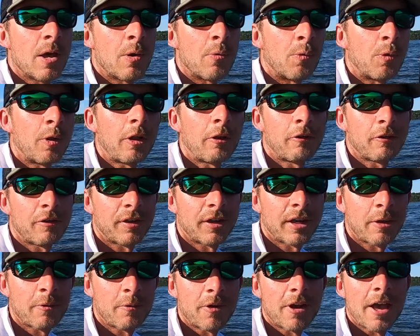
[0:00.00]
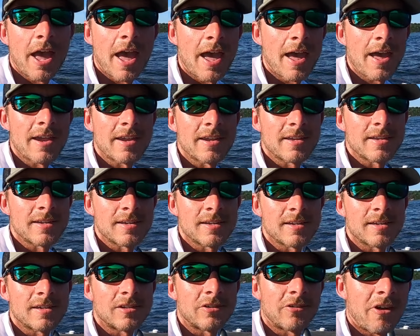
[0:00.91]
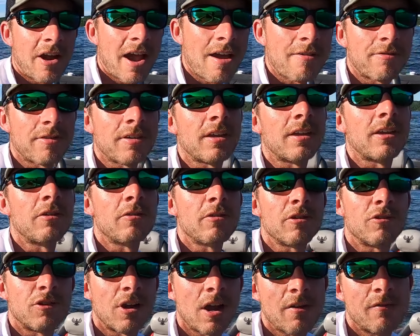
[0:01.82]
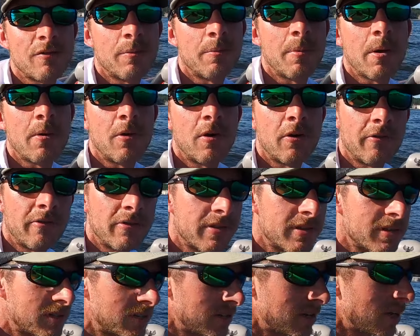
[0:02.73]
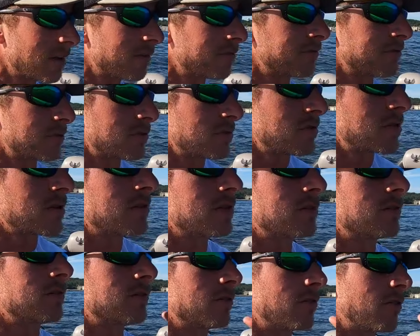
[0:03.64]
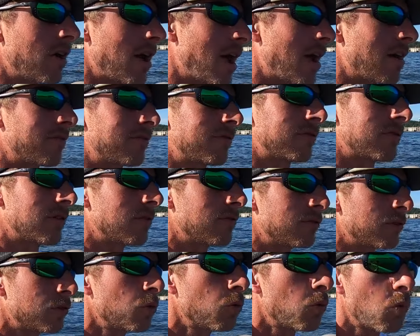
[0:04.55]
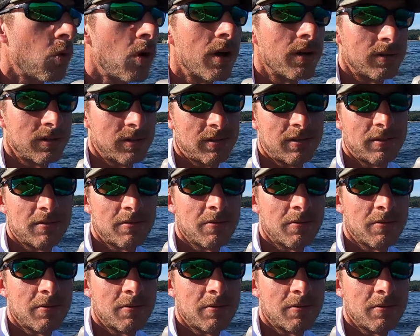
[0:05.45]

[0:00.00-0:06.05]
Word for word: One other thing I want to add is graphing. You can drive your boat over this stuff. You can graph if you want.